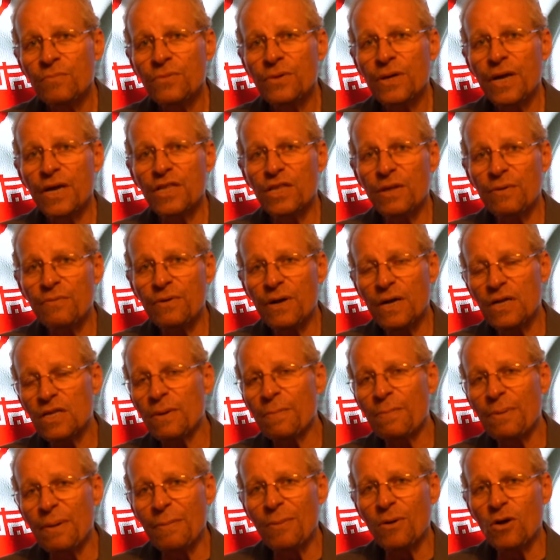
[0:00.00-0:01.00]
in the in the
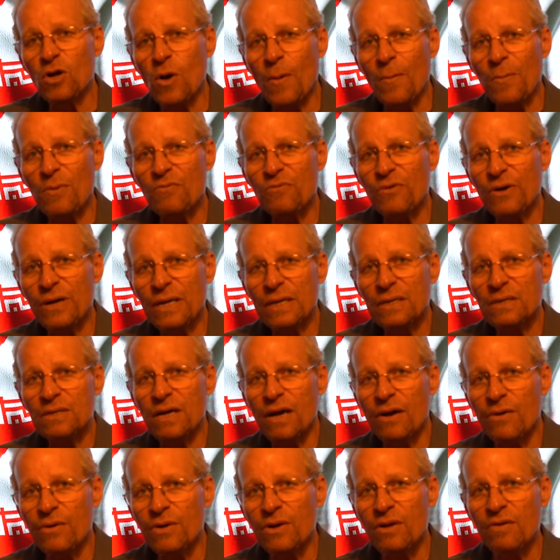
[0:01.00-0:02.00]
biblical prophetic
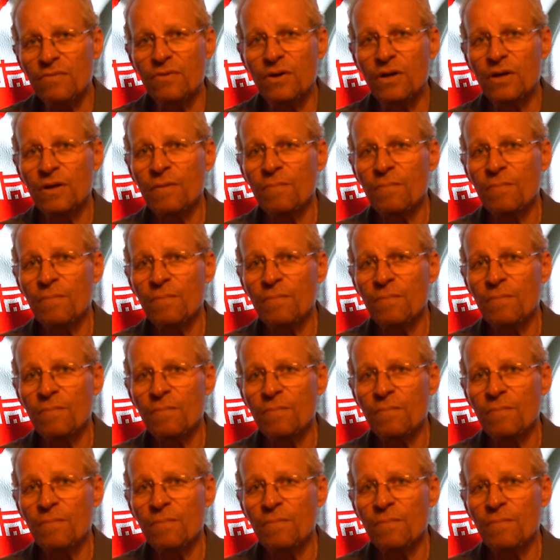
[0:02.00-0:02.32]
narrative,